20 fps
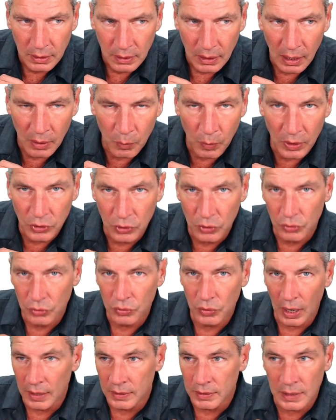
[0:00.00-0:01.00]

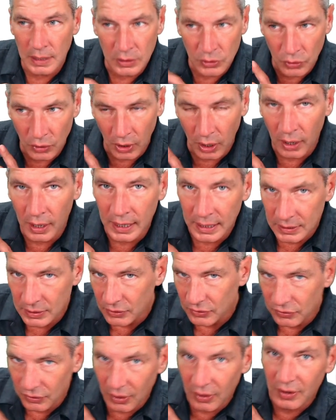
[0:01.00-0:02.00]
And then you're eyeing the
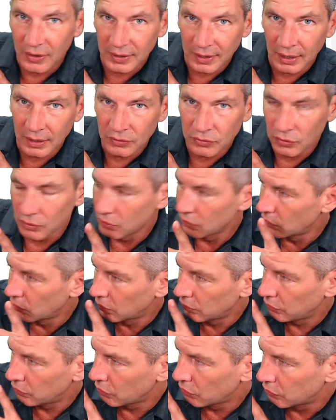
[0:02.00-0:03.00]
target. So
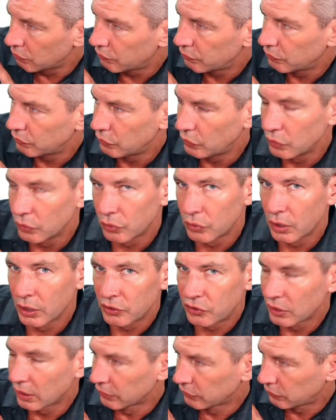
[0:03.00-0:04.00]
you're
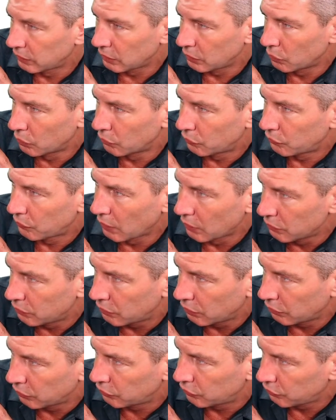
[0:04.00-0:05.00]
adjusting your
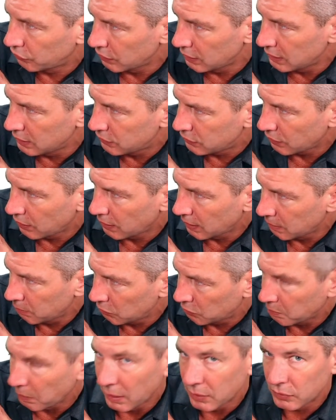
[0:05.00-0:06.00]
focus 3
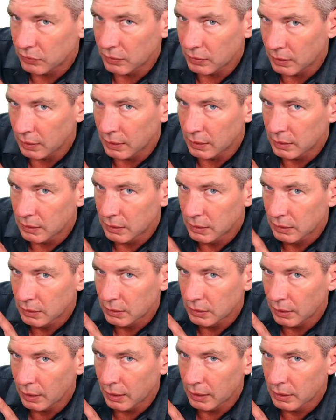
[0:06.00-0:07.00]
times basically,
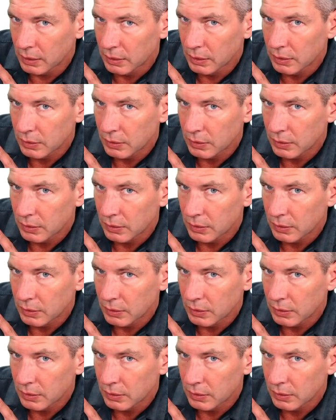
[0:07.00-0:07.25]
yeah?